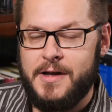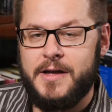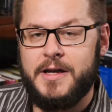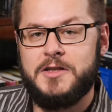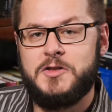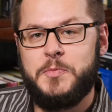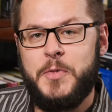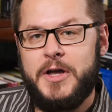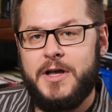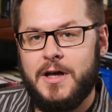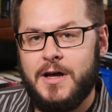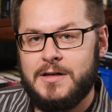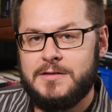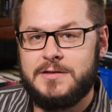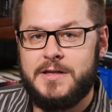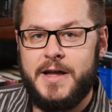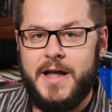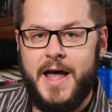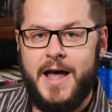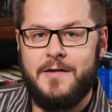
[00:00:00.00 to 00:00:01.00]
It's
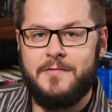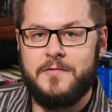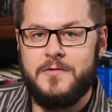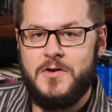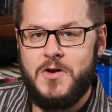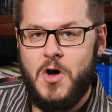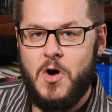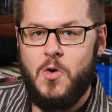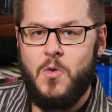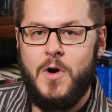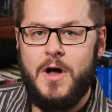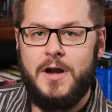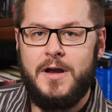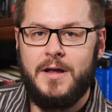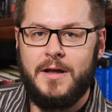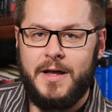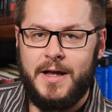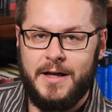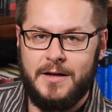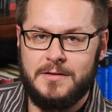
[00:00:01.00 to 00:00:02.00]
because they have no
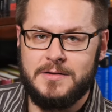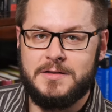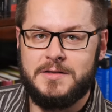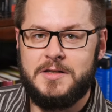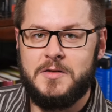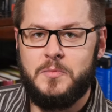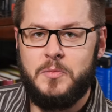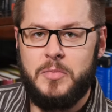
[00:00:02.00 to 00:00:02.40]
one else to